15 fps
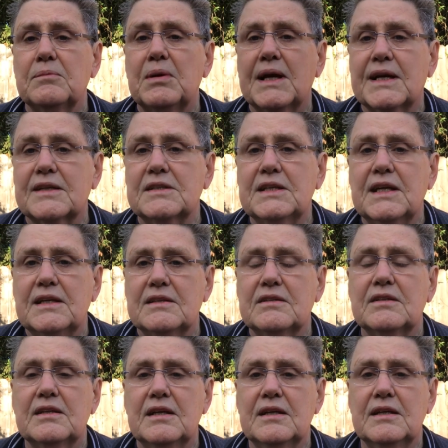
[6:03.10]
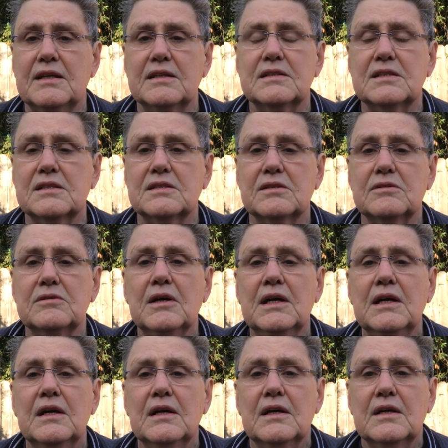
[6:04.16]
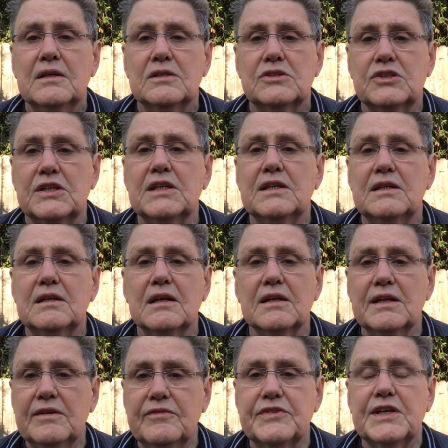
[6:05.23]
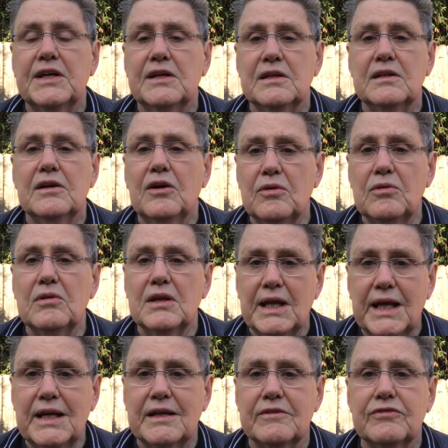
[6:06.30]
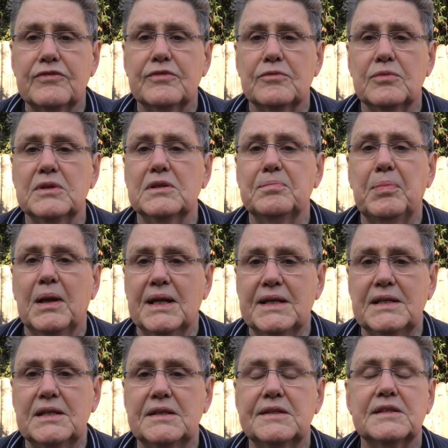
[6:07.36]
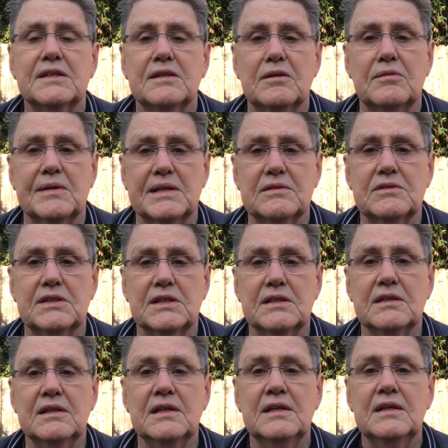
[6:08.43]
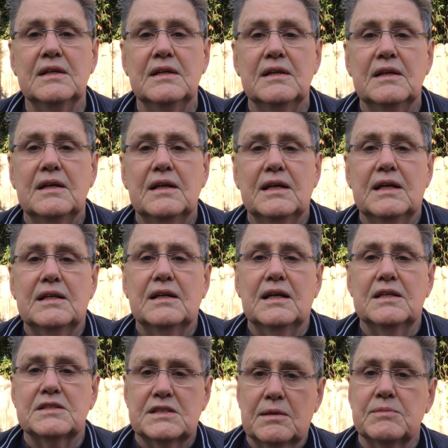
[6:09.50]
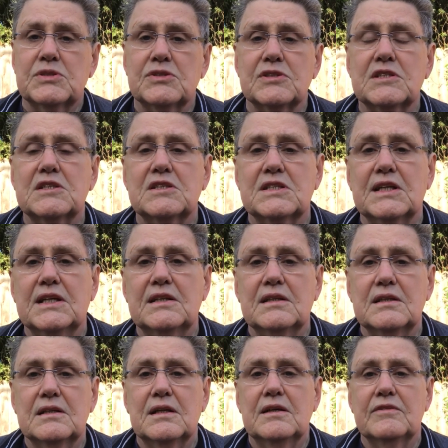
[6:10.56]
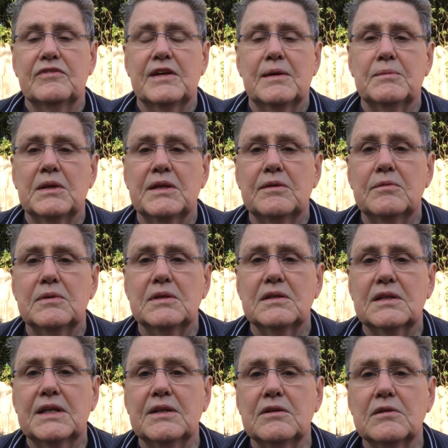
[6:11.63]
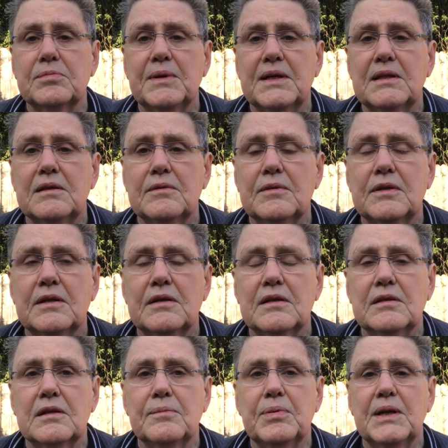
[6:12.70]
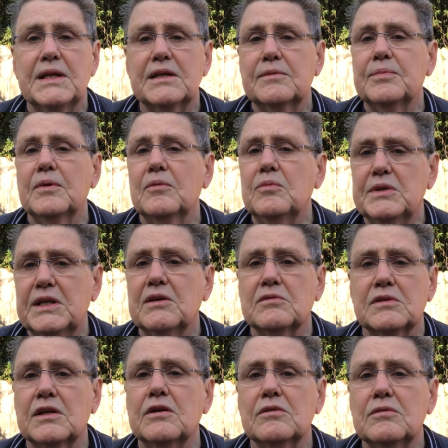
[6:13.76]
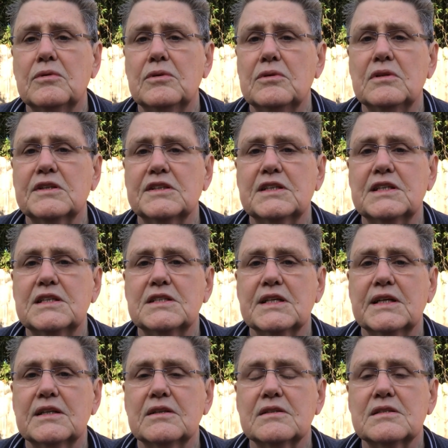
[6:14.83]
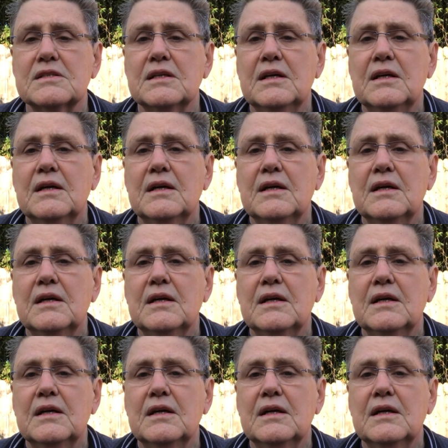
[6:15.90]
the Black Death hit. So she lived her whole life with plague around her. And, and some sources say that her family were killed by the, the plague. We don't know all the details.